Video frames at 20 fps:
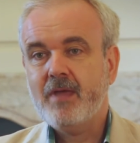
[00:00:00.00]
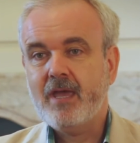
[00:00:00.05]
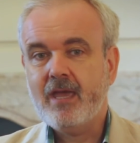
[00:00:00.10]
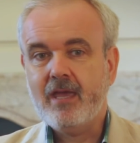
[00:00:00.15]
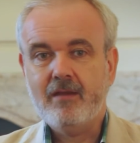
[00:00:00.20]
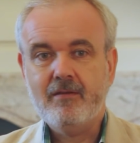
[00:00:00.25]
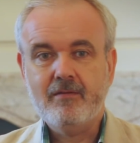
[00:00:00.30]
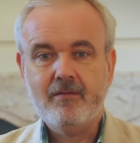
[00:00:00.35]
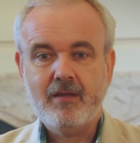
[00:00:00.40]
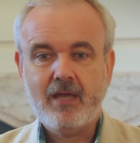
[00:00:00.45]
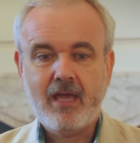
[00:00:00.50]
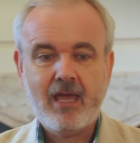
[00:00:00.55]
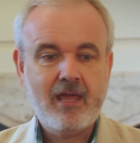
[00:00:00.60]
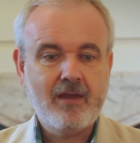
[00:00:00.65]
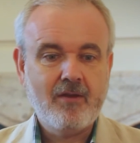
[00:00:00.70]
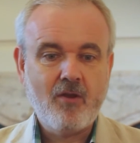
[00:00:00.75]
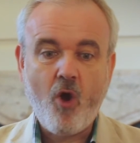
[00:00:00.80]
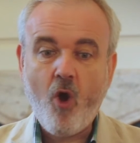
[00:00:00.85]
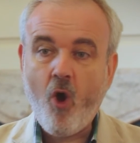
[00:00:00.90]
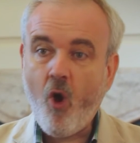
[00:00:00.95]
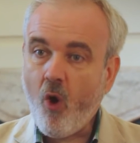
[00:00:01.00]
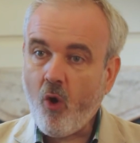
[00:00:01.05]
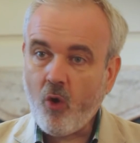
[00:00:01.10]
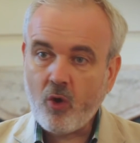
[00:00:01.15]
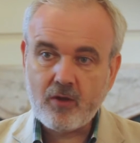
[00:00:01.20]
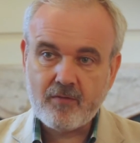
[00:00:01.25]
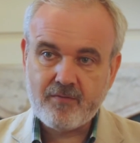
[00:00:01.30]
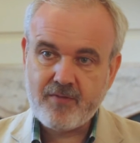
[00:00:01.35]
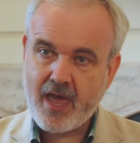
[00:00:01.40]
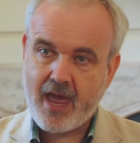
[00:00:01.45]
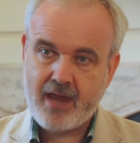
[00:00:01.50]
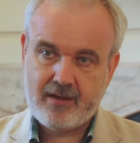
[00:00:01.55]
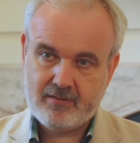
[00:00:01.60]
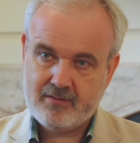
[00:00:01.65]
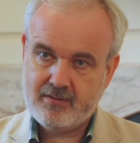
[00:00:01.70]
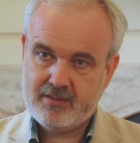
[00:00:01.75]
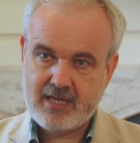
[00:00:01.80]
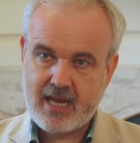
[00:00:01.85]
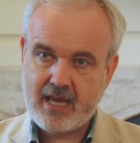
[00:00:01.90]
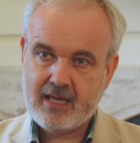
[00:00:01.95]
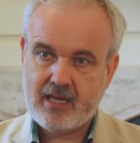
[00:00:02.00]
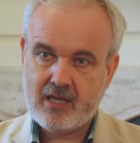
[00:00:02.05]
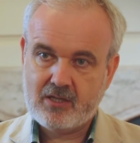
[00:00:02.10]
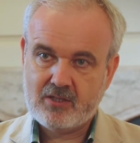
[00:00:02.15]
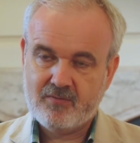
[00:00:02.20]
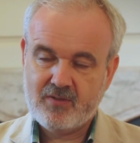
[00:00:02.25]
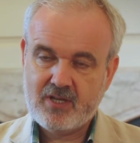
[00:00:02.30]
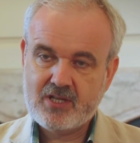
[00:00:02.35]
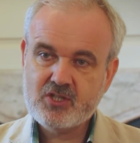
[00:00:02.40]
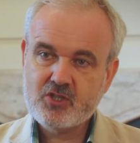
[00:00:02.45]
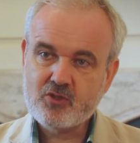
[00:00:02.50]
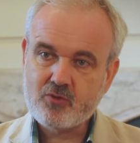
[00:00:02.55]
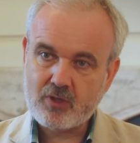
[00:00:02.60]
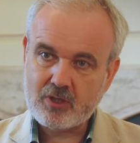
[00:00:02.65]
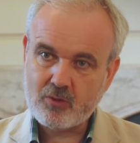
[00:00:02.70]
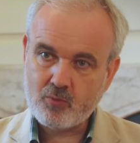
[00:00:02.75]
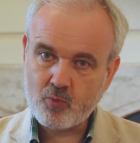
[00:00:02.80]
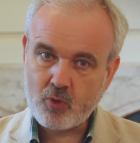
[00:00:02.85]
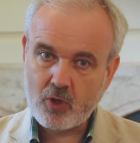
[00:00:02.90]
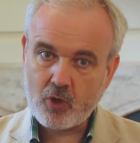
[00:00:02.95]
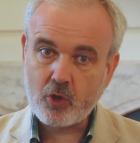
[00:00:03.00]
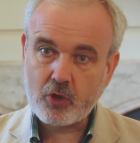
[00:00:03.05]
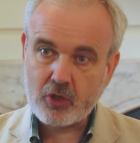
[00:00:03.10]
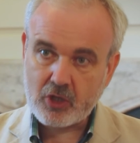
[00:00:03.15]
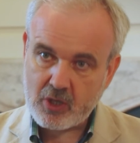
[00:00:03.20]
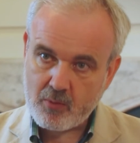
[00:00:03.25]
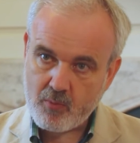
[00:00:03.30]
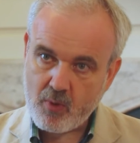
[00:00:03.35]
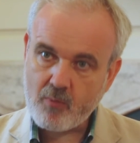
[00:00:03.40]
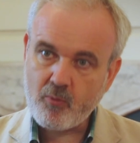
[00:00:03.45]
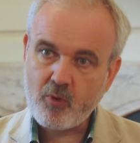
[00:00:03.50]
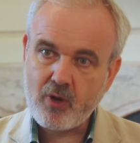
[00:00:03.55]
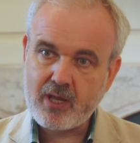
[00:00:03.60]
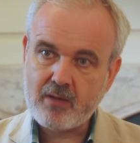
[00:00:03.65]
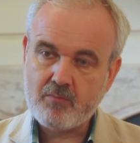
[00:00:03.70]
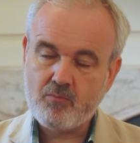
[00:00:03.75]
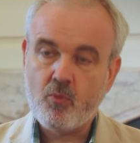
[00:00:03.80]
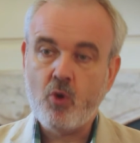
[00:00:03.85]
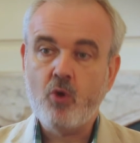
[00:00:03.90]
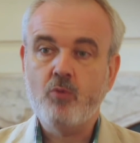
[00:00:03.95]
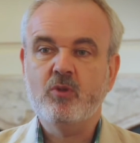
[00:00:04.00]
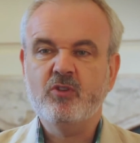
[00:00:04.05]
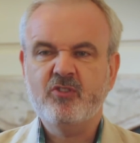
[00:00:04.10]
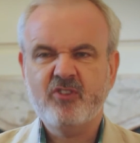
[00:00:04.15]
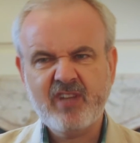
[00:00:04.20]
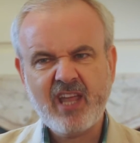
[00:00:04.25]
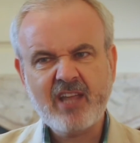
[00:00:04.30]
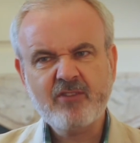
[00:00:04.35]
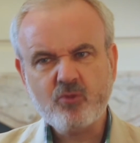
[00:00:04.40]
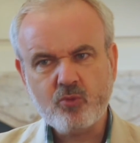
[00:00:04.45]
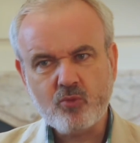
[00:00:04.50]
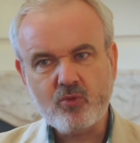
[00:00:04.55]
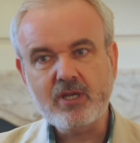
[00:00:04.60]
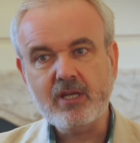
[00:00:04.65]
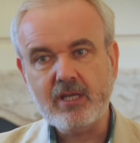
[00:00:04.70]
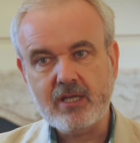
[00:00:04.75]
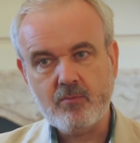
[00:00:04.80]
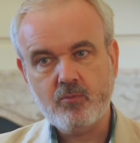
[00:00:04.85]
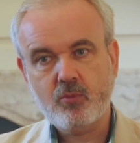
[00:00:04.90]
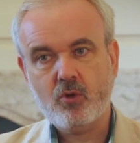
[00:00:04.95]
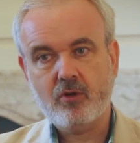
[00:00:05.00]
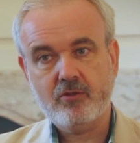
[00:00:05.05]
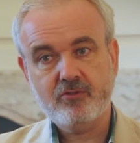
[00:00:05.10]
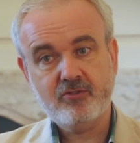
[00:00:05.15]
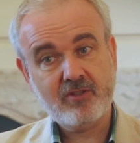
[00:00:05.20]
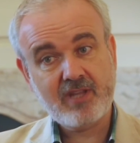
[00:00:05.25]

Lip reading: In all of that decade of history, we're going to commemorate moments, and that's really important.